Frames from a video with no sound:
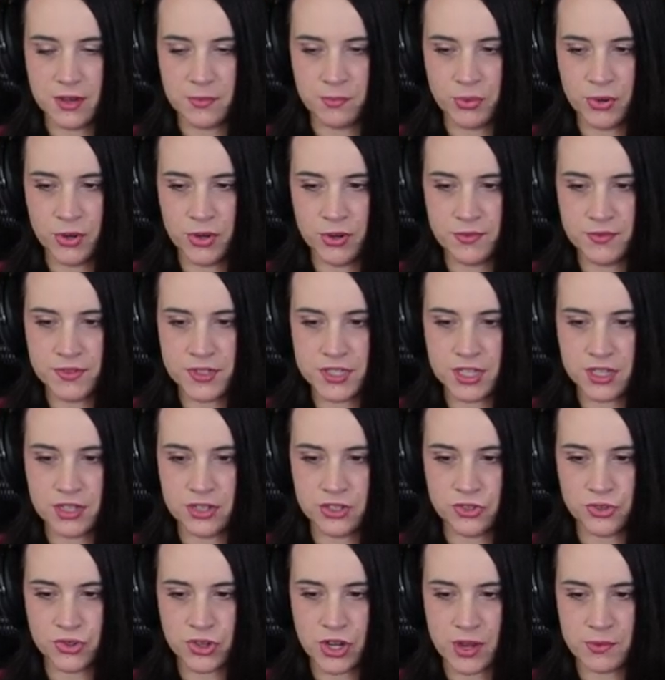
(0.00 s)
it proves the
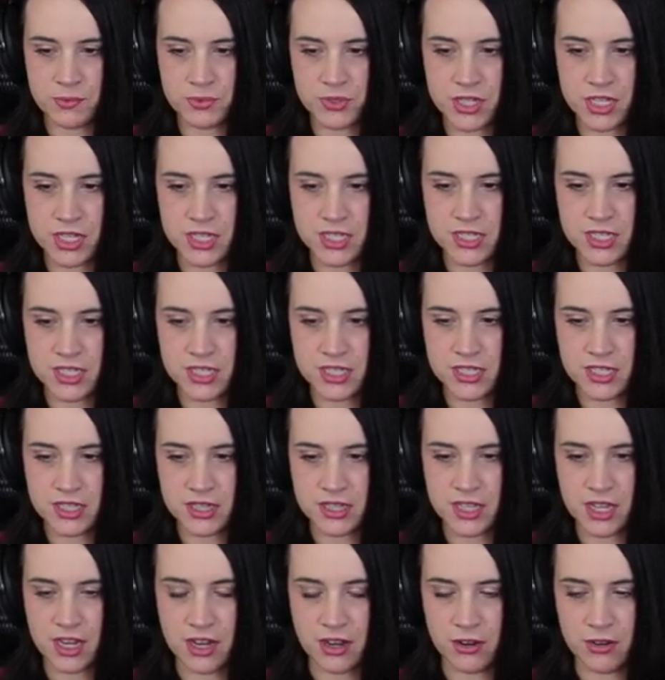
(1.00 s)
contraption
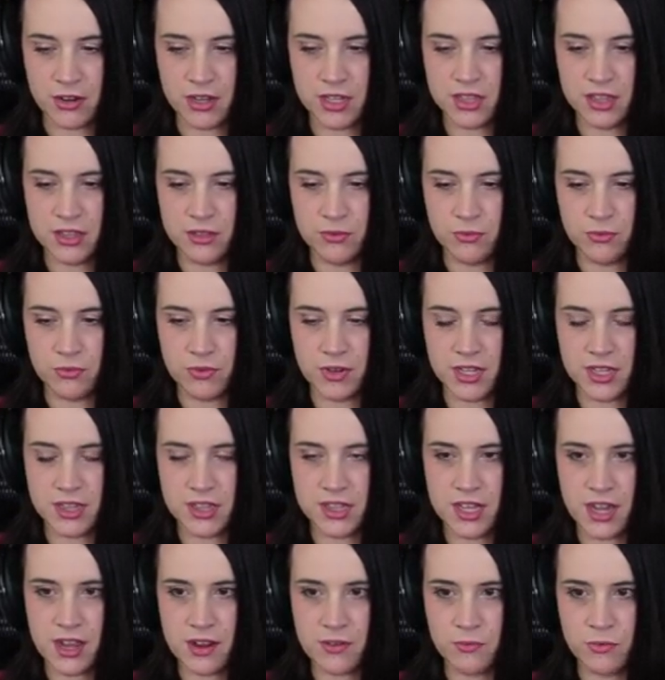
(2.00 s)
existed there in the
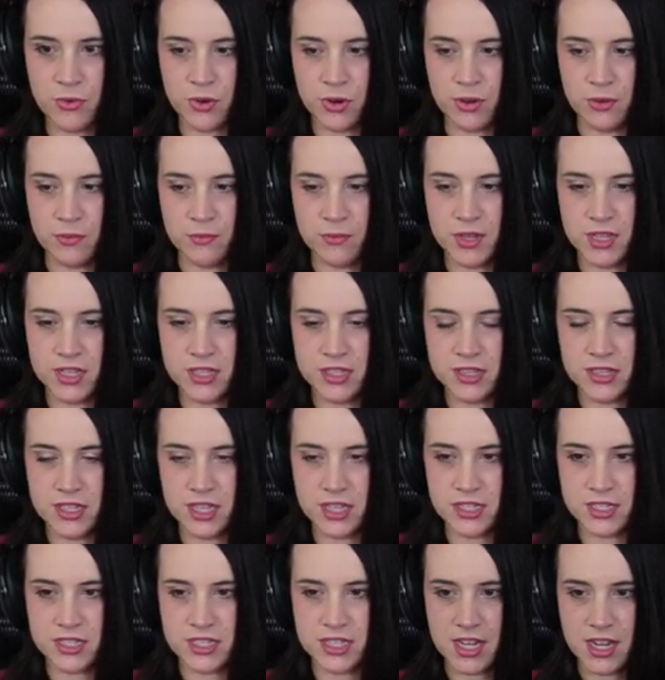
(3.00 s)
in that room
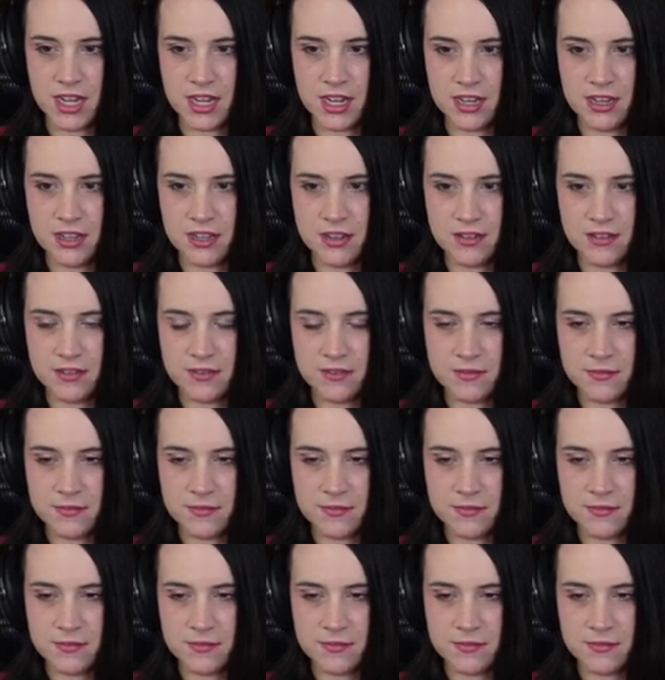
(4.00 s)
that day.